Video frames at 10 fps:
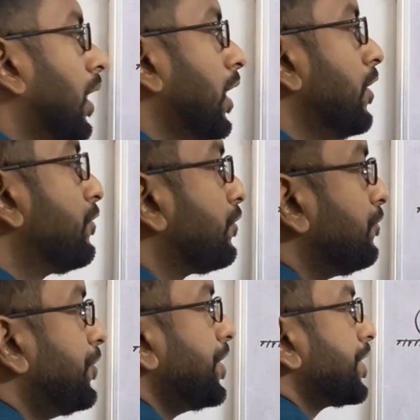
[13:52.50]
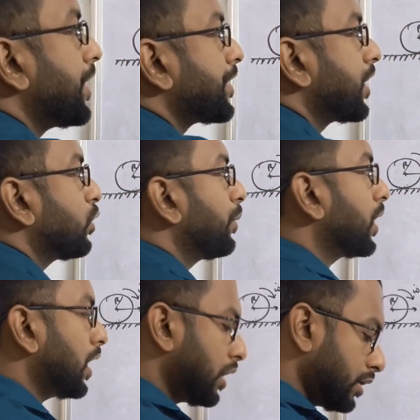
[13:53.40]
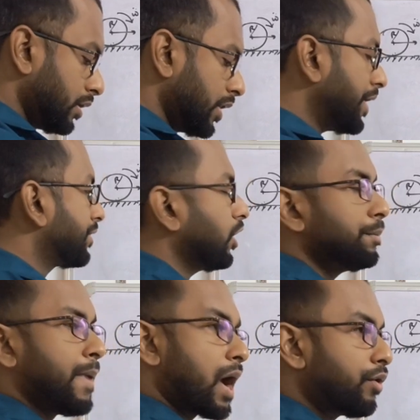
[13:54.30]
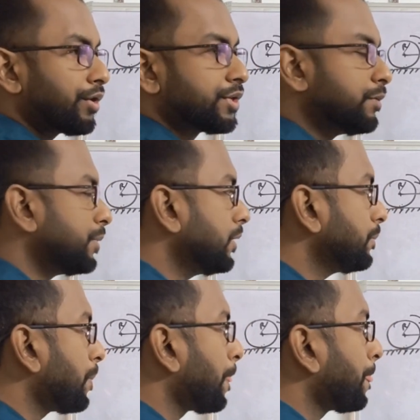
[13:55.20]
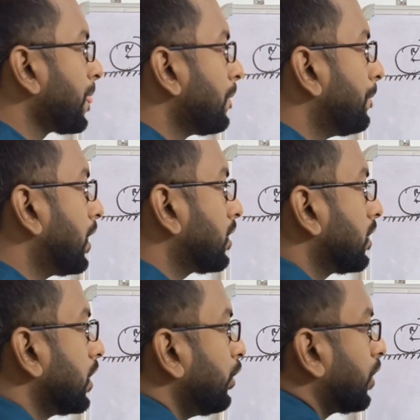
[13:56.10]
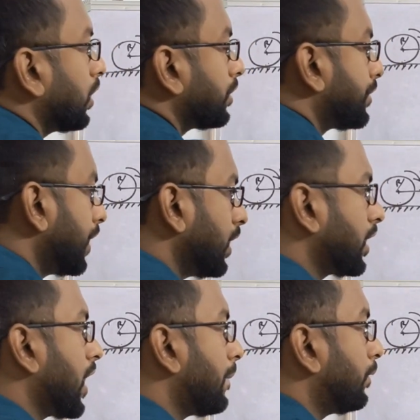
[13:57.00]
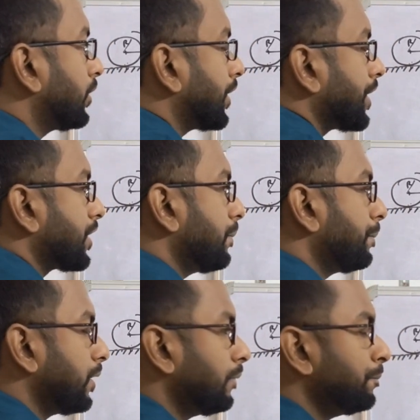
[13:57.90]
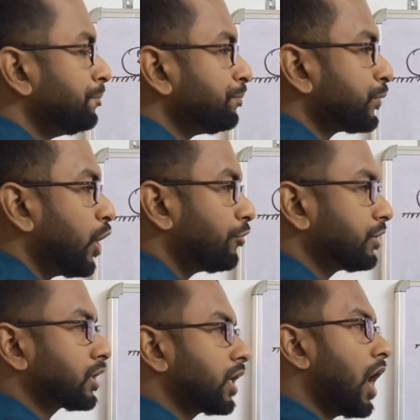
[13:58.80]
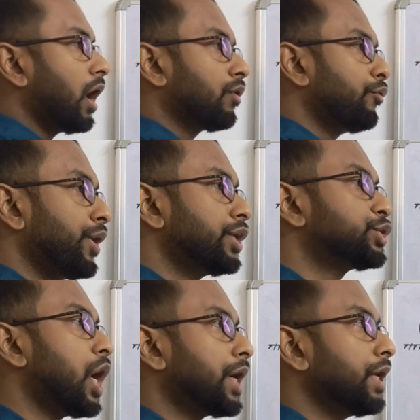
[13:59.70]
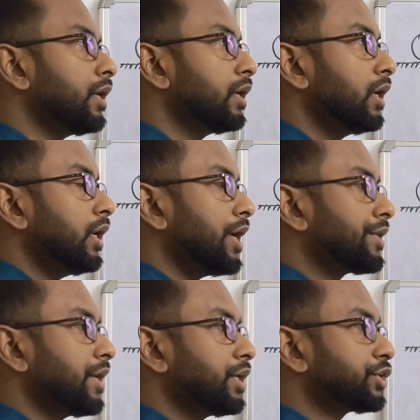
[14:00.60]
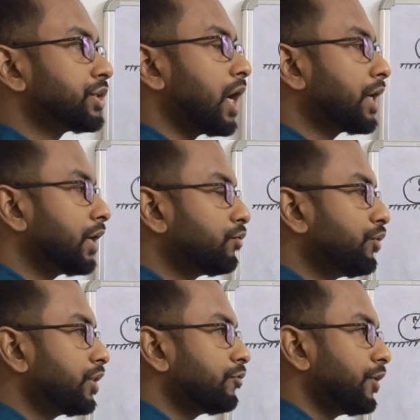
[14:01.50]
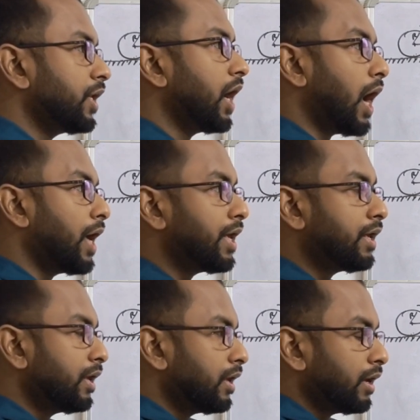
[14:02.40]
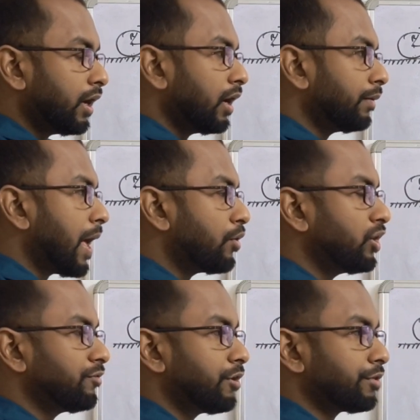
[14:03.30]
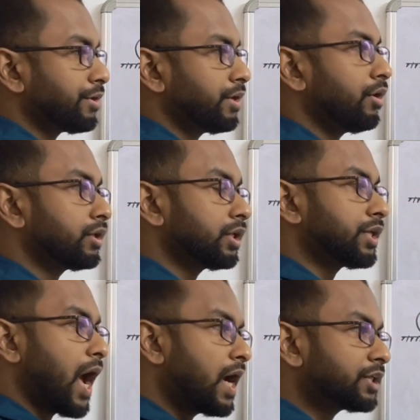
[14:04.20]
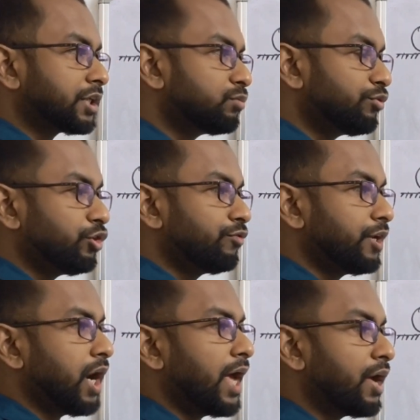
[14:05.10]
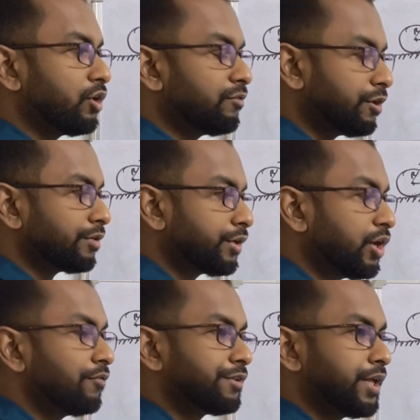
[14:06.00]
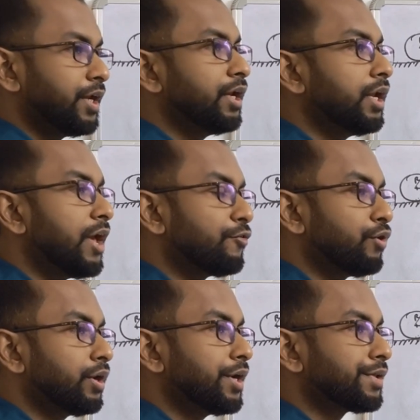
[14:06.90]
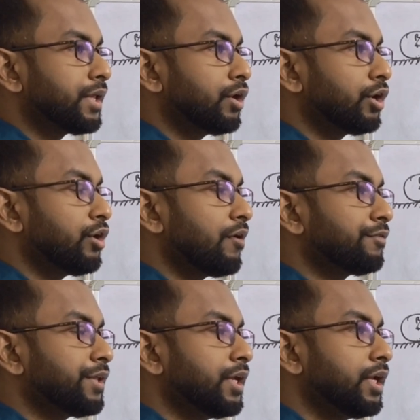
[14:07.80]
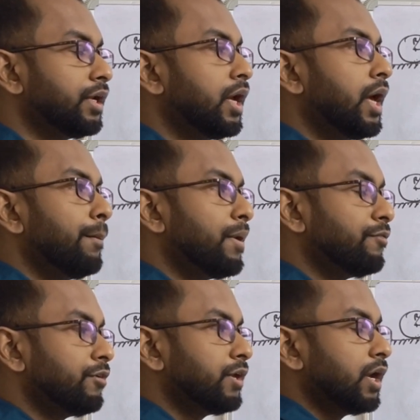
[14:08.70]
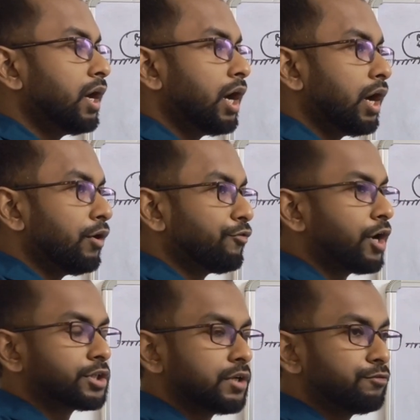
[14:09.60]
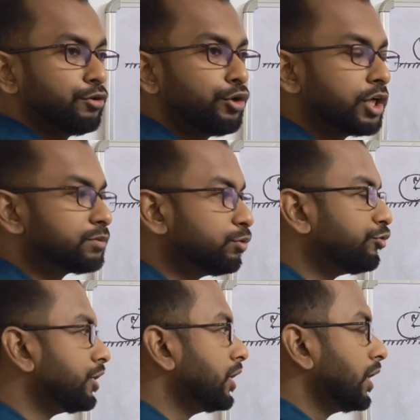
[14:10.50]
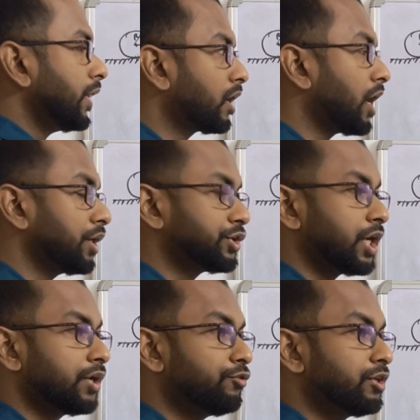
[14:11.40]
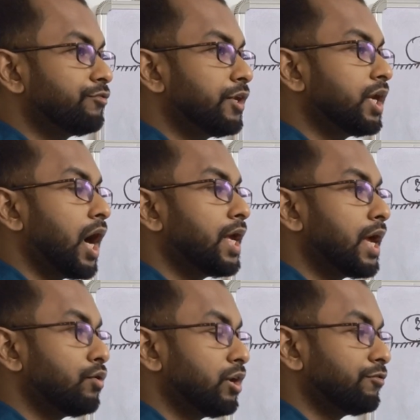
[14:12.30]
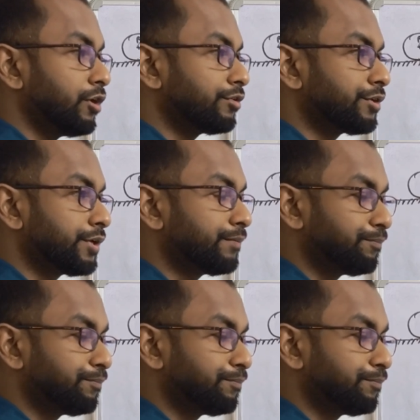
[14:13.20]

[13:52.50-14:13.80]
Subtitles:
If v is less than omega r, that is called backward slipping. But you can think about that example of the car it is starting. Let's say it is started with very high angular velocity, or the tires are moving with very high angular velocity. You have seen in F1 racing, or you have seen in maybe Fast and Furious movie, a car is starting with a very high angular velocity.